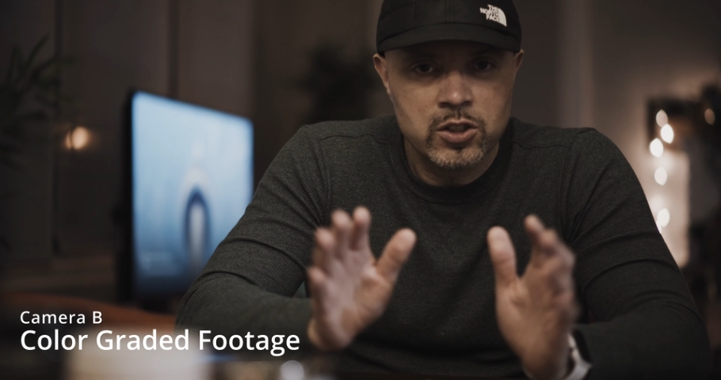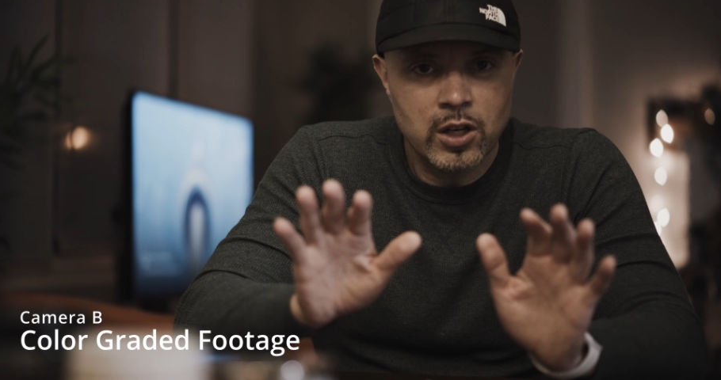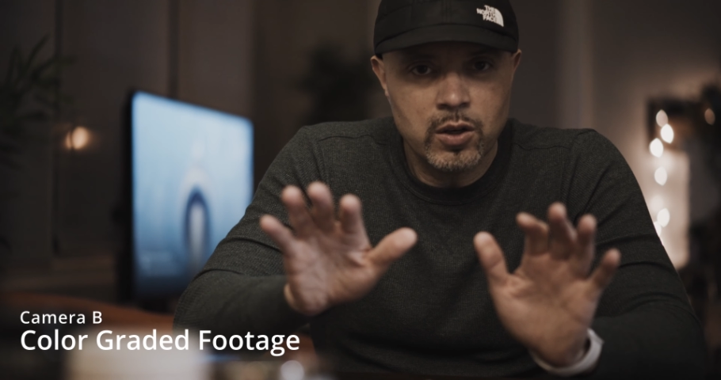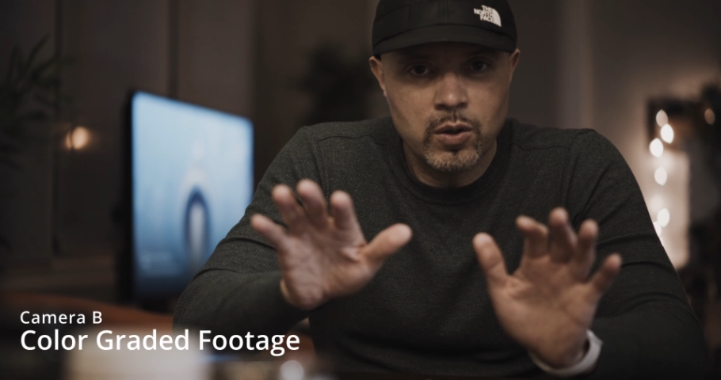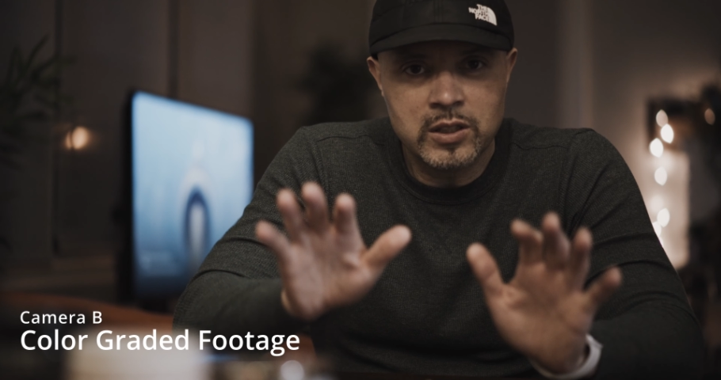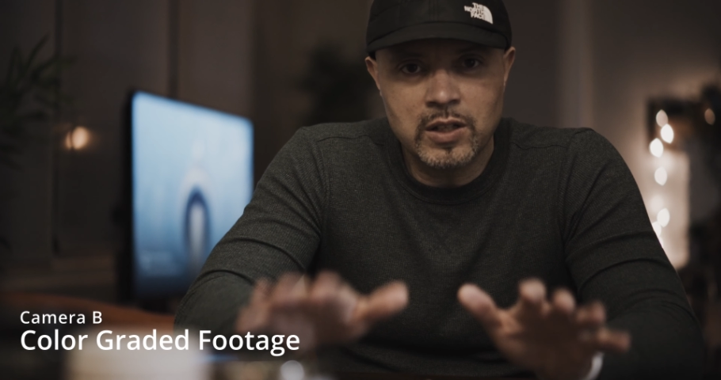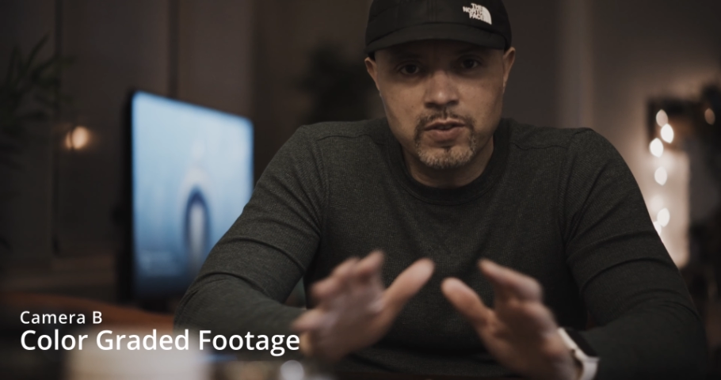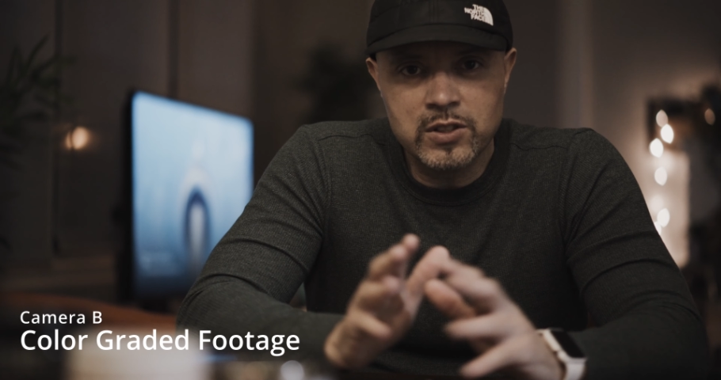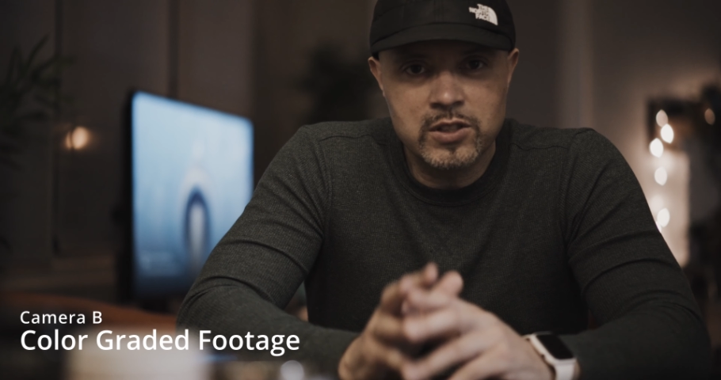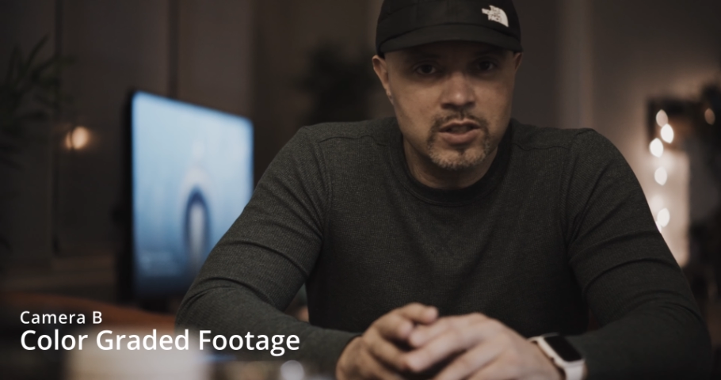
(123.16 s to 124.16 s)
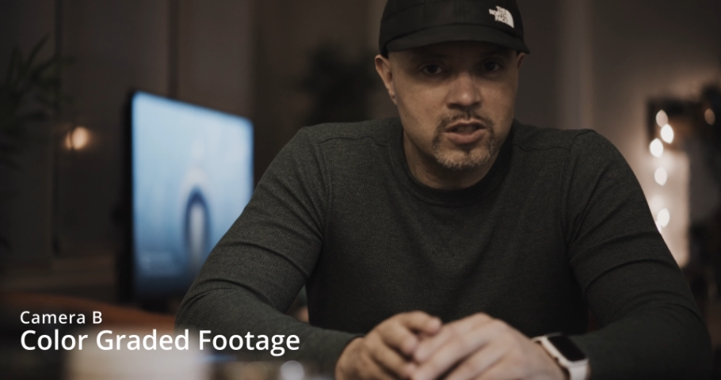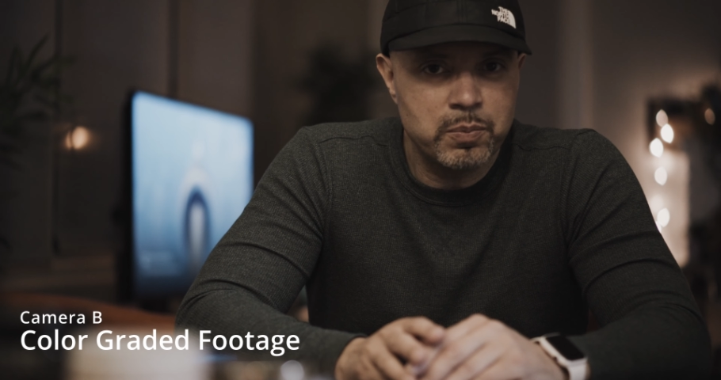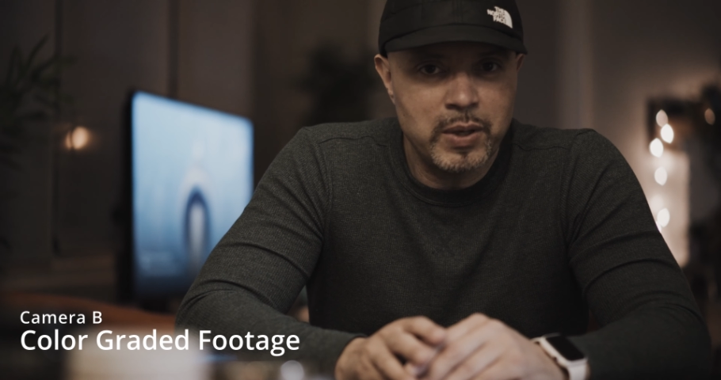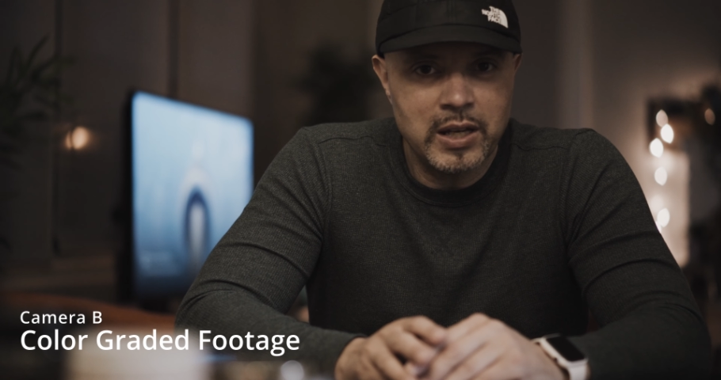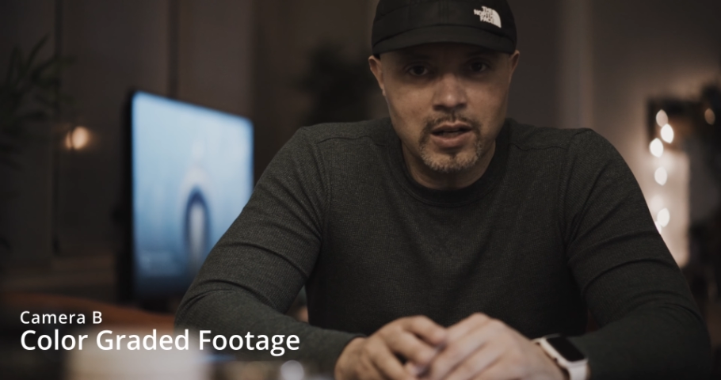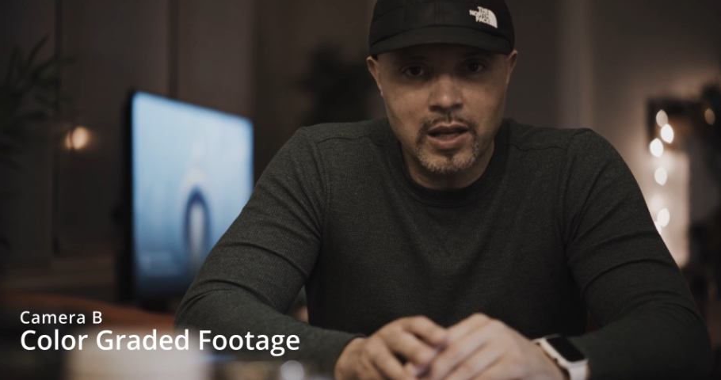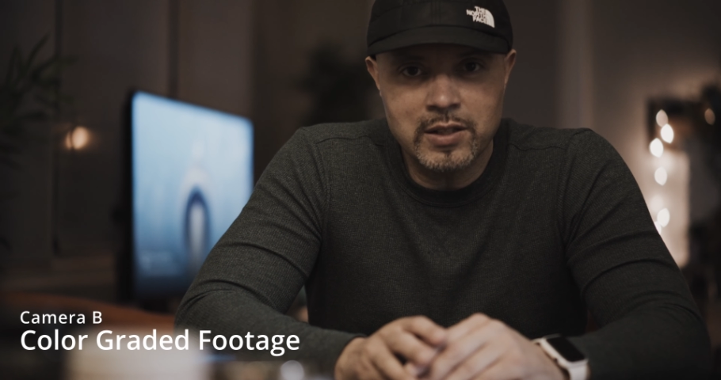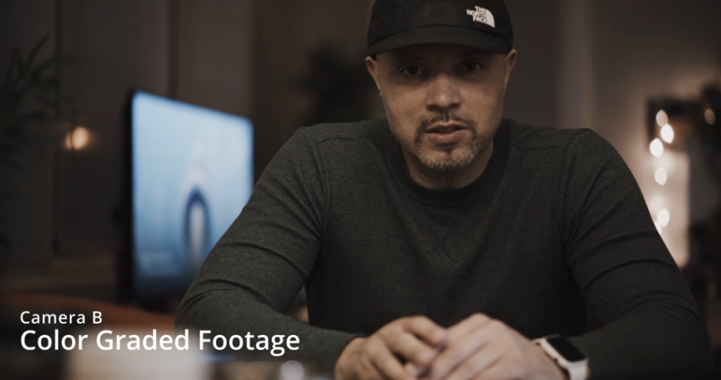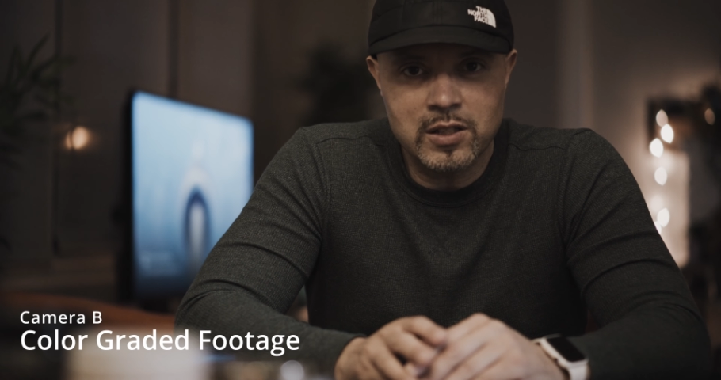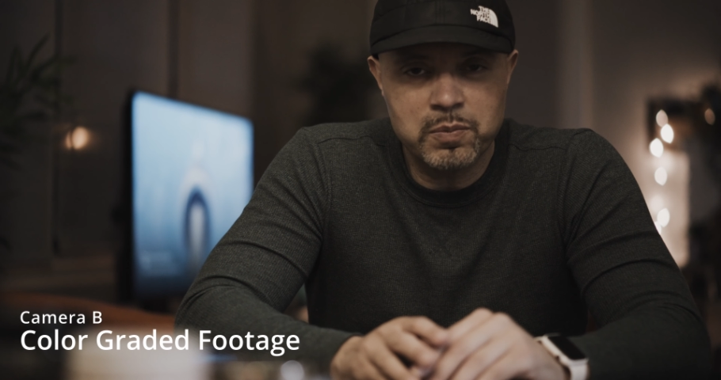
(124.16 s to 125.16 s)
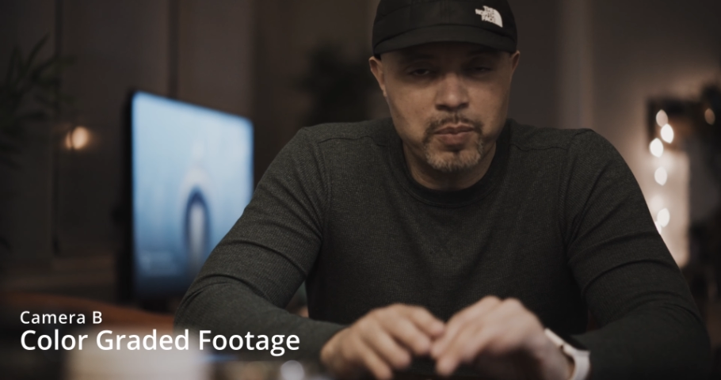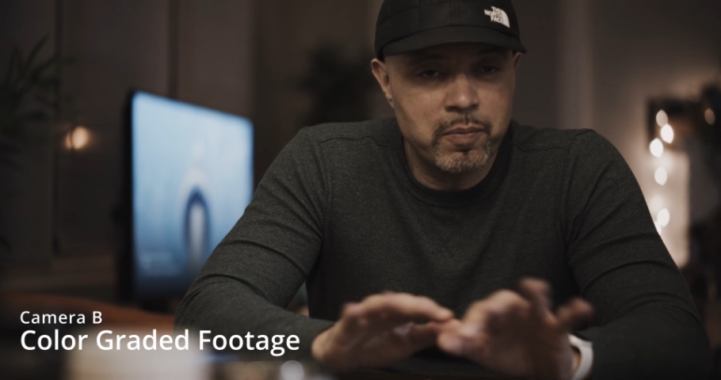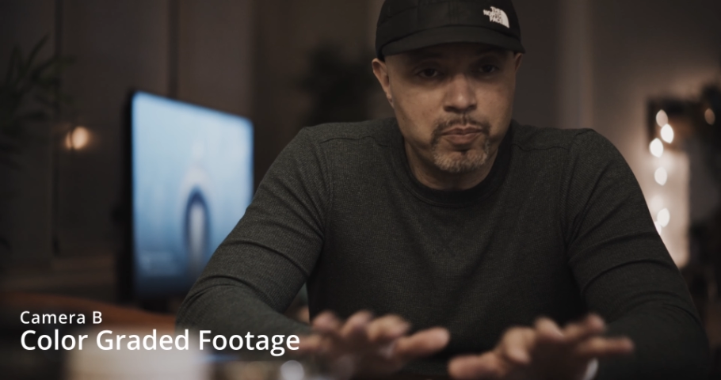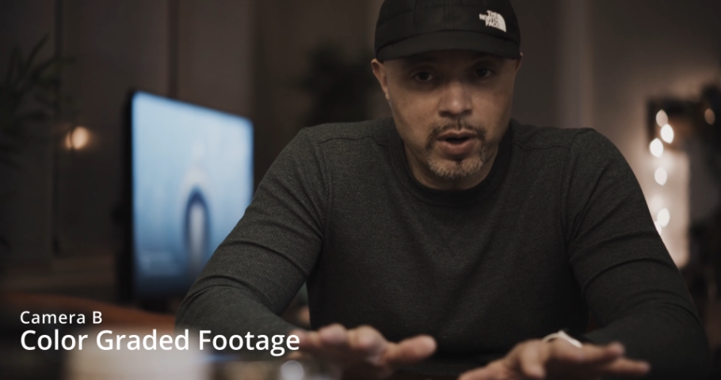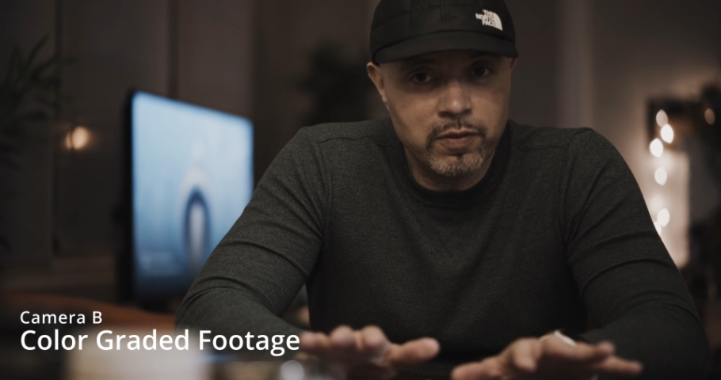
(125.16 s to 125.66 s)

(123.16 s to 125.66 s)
a7S III, and that may sound unusual